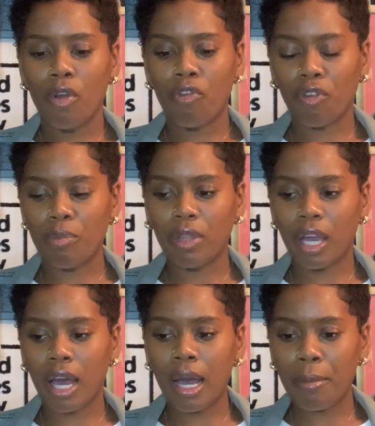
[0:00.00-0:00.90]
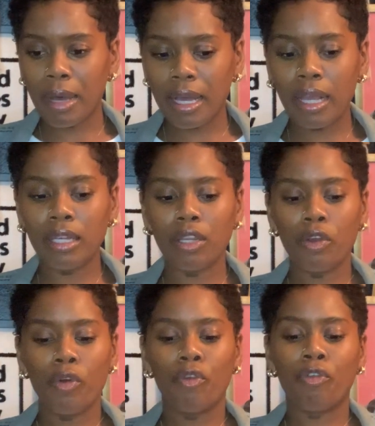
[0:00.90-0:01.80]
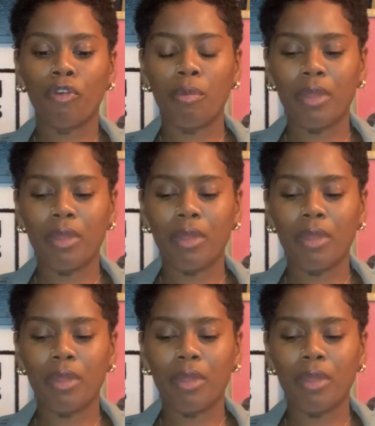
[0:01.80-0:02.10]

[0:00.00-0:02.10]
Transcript: from the God mind, from